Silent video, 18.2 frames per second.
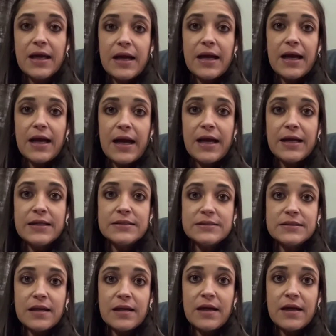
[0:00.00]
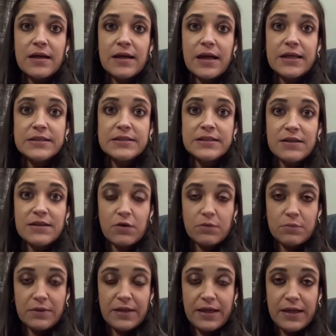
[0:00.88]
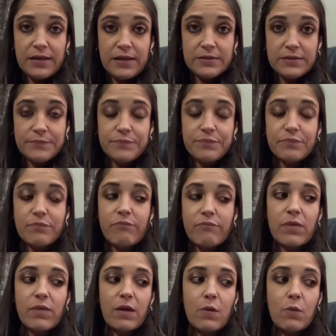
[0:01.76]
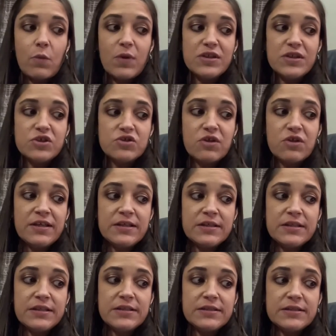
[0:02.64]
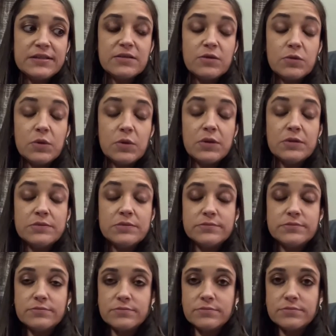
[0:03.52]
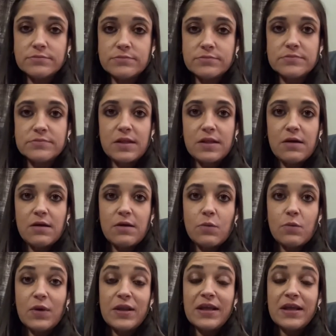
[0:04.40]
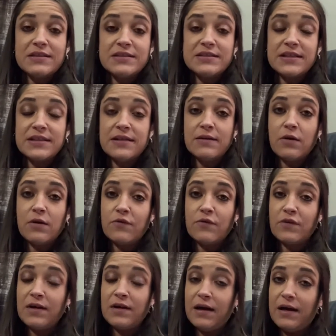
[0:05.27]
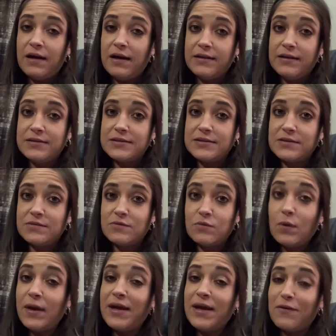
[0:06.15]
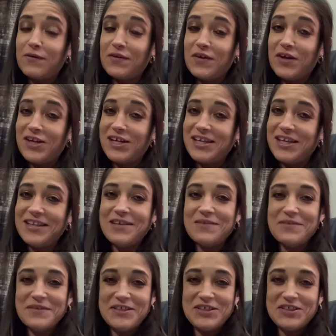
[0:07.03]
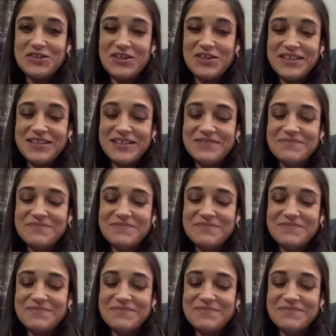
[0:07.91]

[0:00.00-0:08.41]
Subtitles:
I done a tea herb blend. We strained it, well, we let it sit overnight, way overnight, and then we strained it.